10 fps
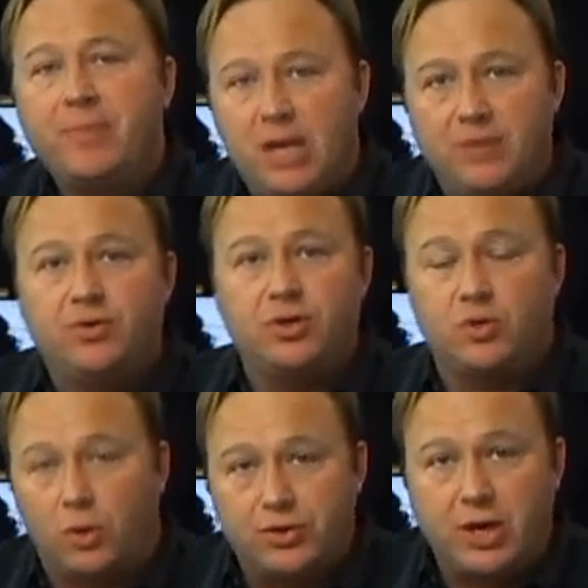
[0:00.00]
gives the
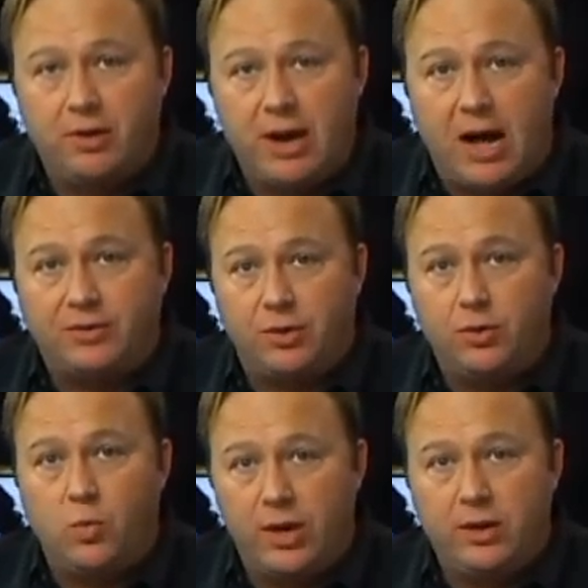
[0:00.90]
source code out to
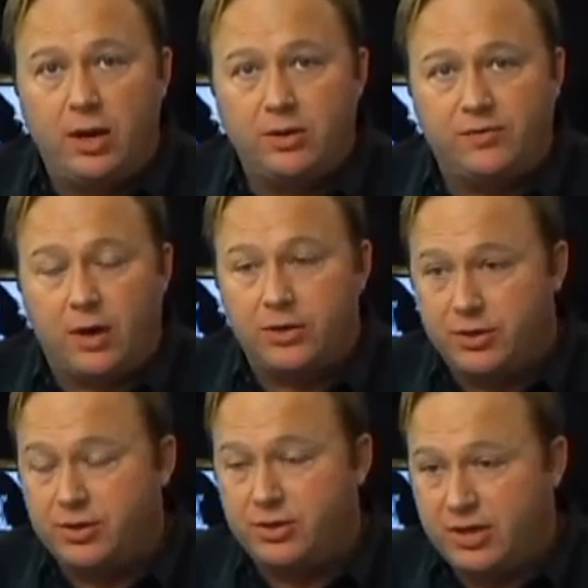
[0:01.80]
new Windows
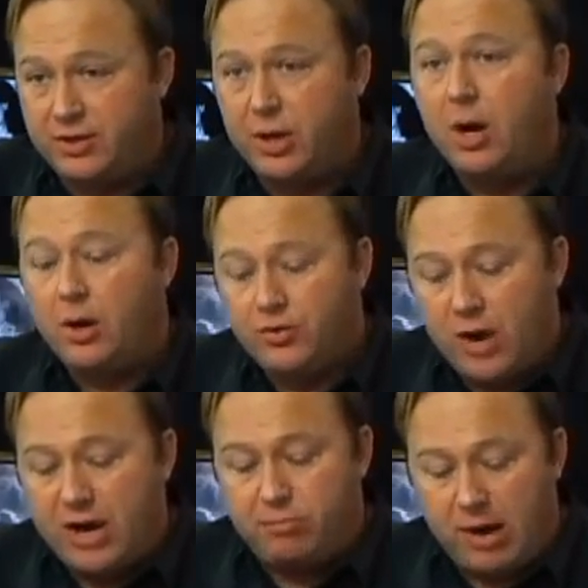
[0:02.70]
versions and says,
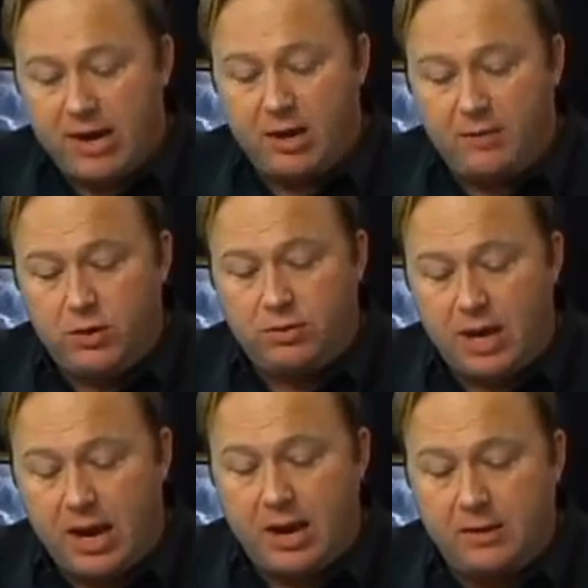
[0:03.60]
try to break it if you
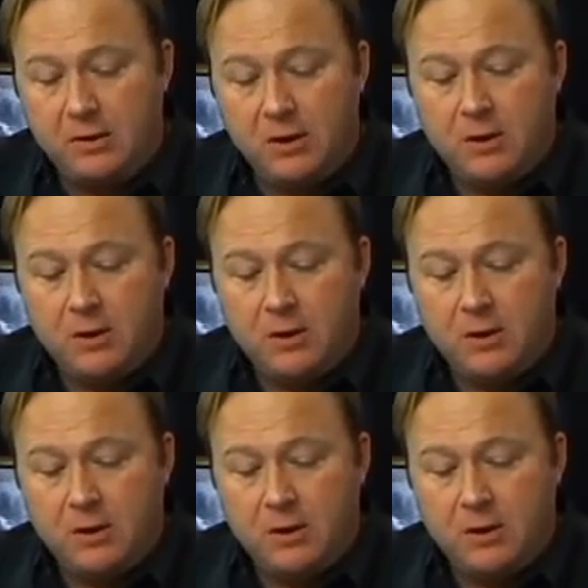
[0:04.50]
can.